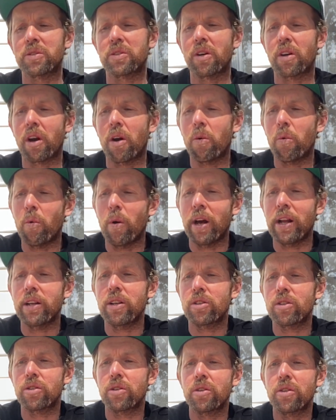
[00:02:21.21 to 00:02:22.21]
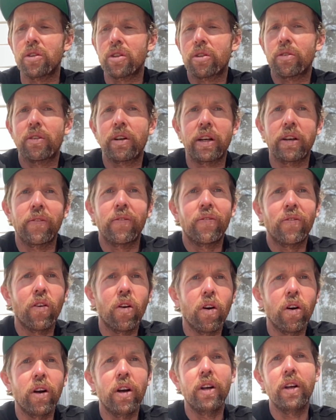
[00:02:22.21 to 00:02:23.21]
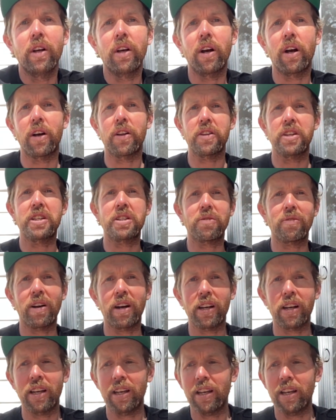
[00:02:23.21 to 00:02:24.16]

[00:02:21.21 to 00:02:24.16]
So I've got 1, 2, 3, 4 on this rug